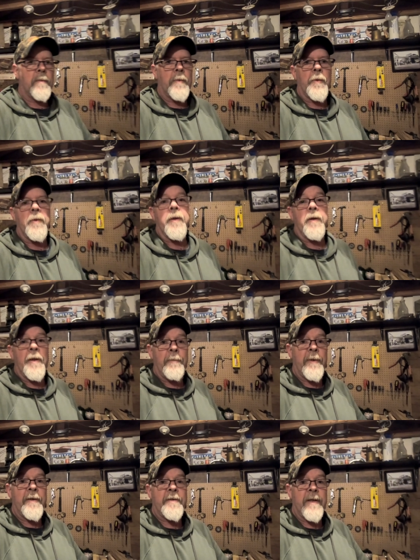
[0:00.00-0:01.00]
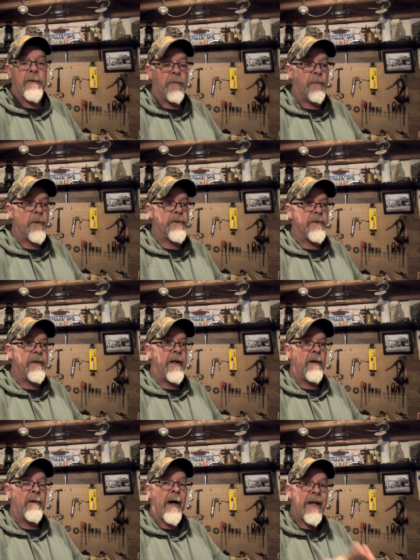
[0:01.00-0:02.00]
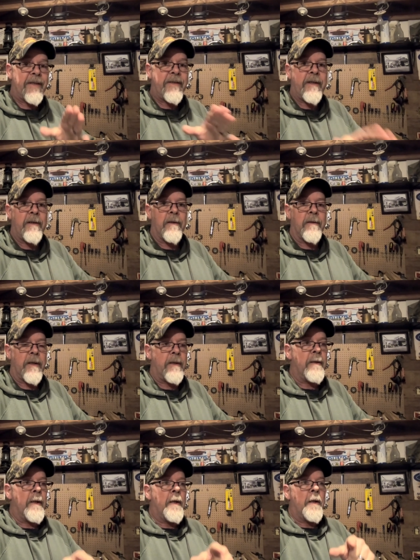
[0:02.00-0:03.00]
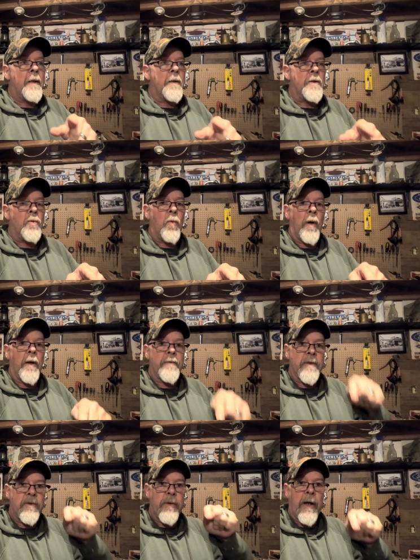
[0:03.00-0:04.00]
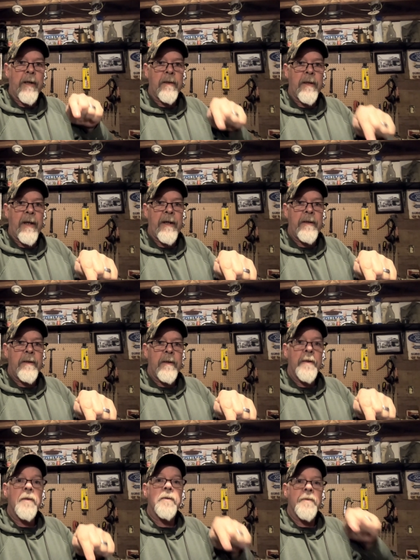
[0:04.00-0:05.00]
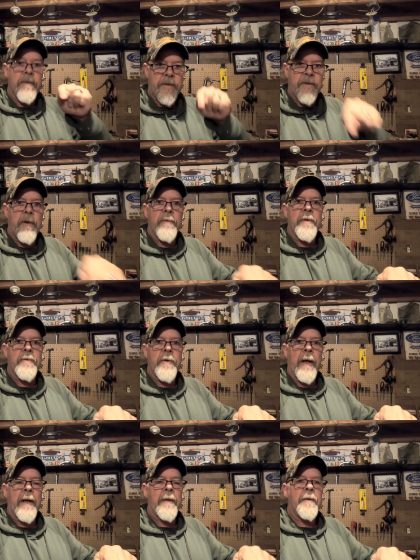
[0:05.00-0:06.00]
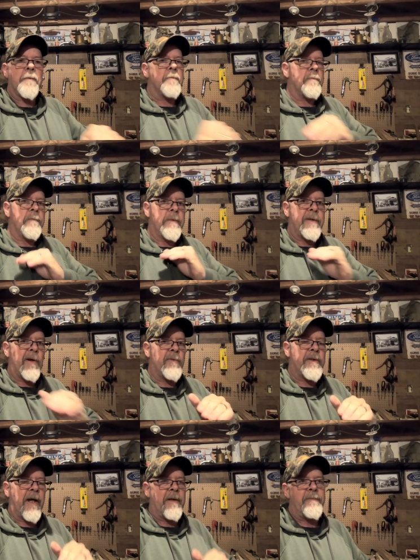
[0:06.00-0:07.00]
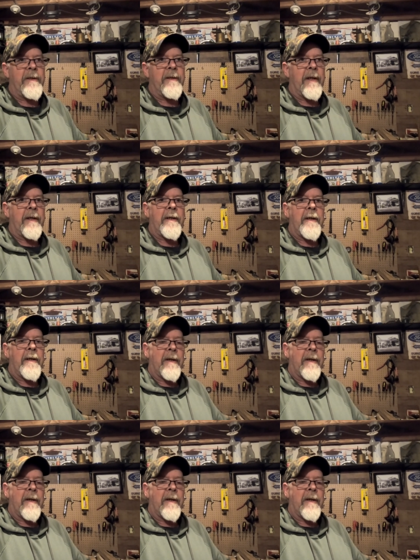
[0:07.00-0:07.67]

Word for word: were a little limited today with personnel. Ideally, you want the track laid, start the track. No time delay.